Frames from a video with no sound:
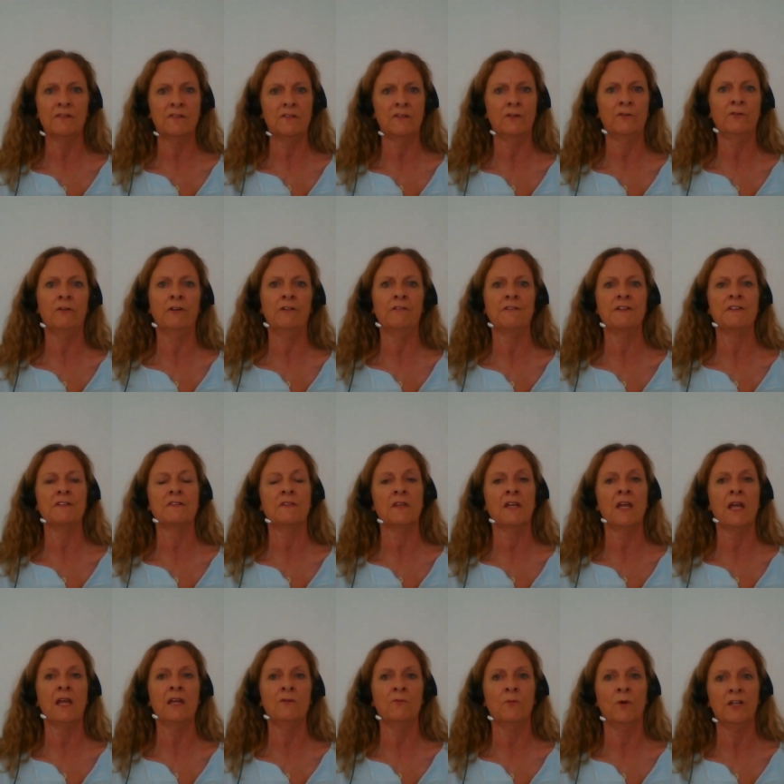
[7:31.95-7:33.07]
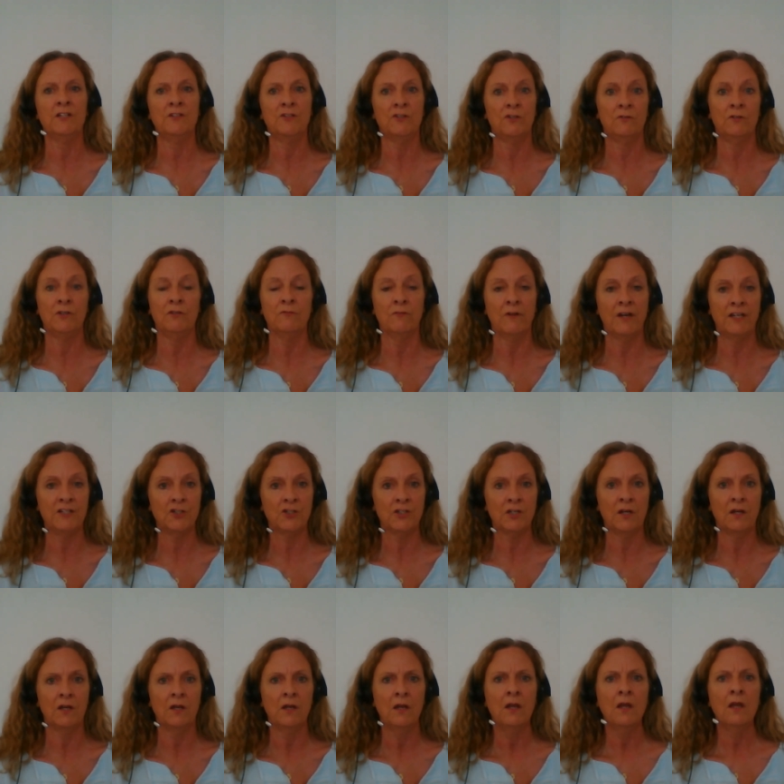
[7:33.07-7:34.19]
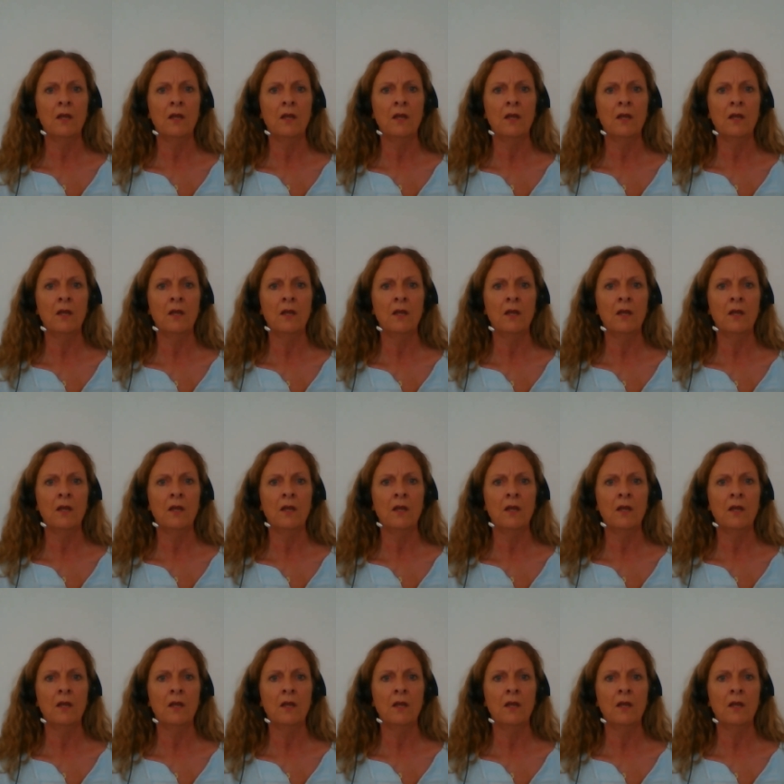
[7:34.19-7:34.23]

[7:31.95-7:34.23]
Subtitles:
Syria is the gateway to Eurasia.